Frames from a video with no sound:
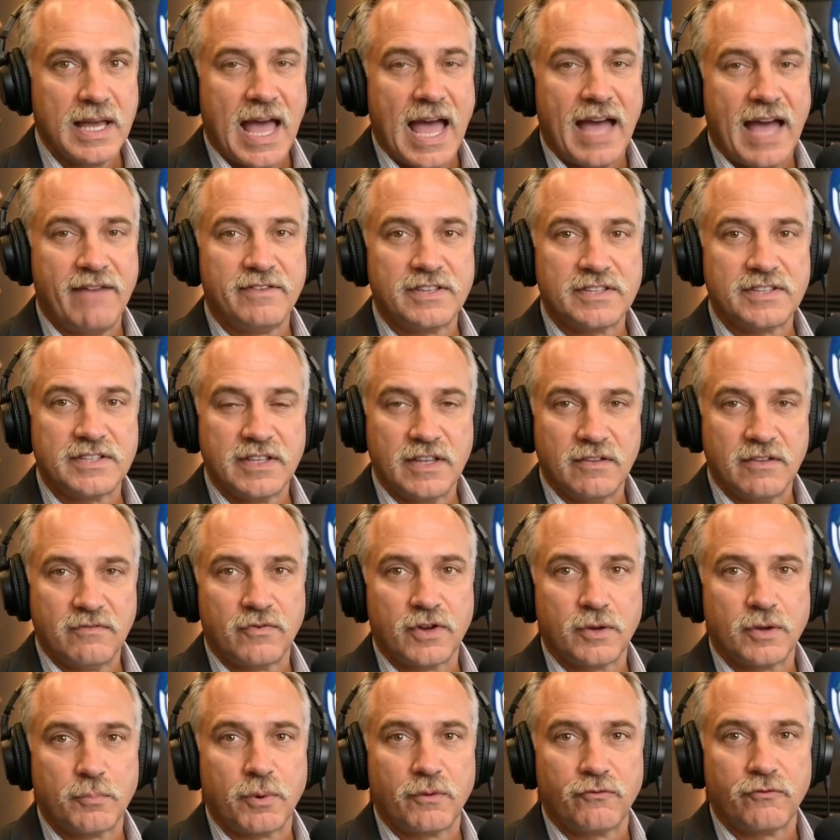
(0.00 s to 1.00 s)
having
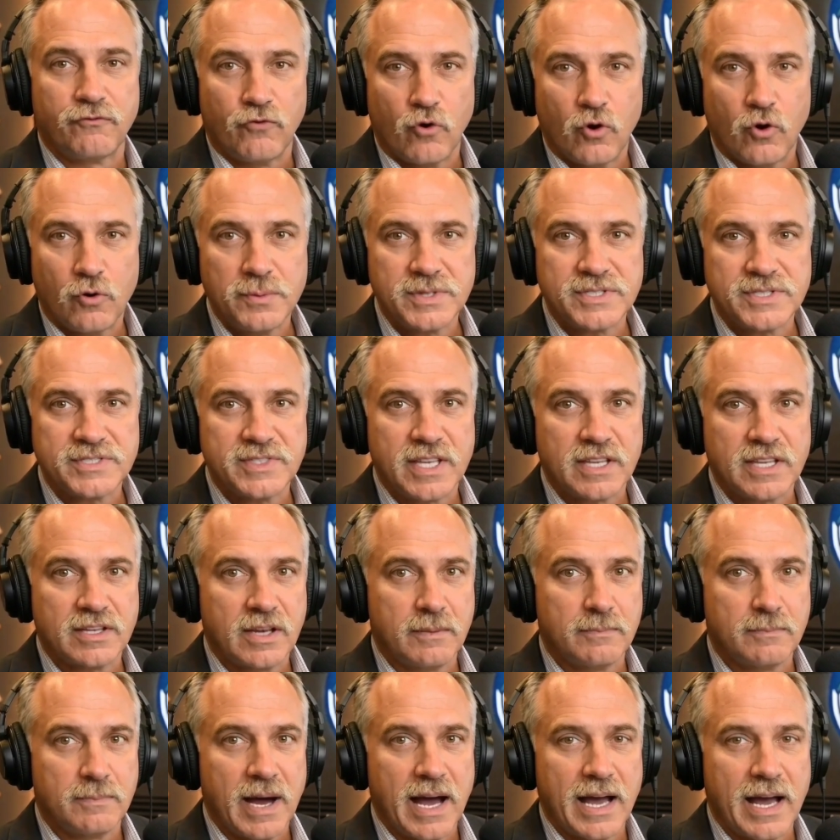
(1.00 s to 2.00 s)
delivered a performance that
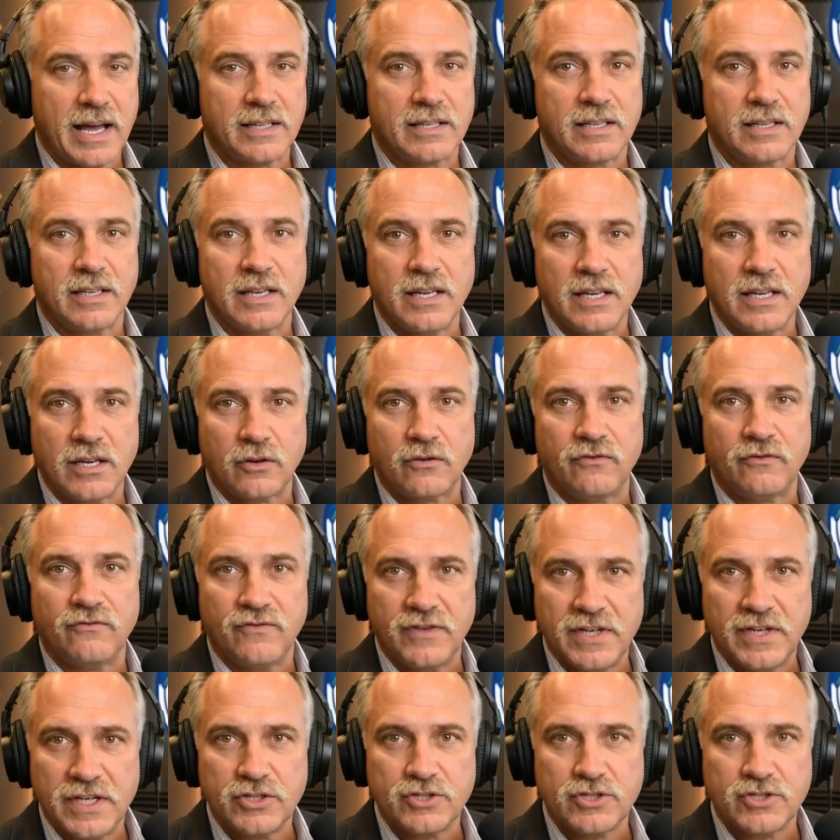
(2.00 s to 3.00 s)
combined clinical
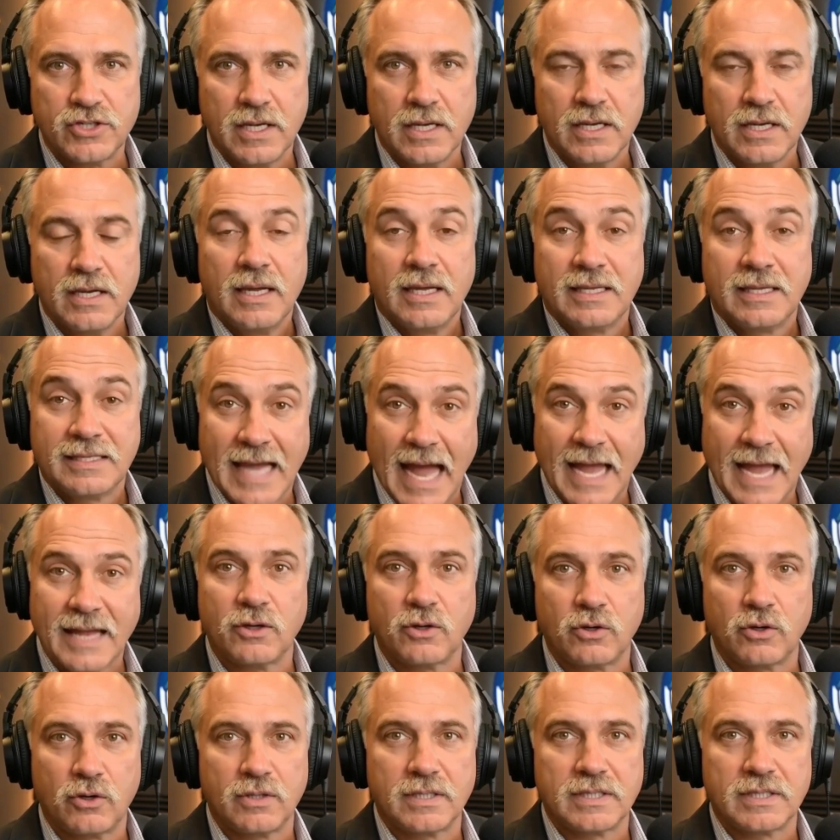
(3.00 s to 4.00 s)
finishing,
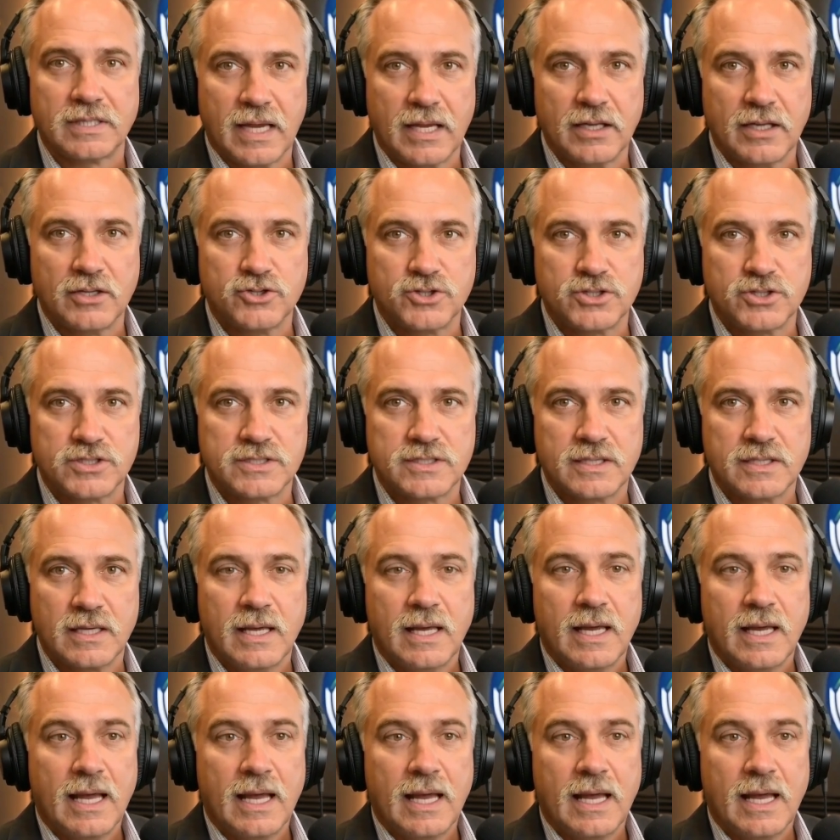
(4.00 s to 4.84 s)
tactical intelligence,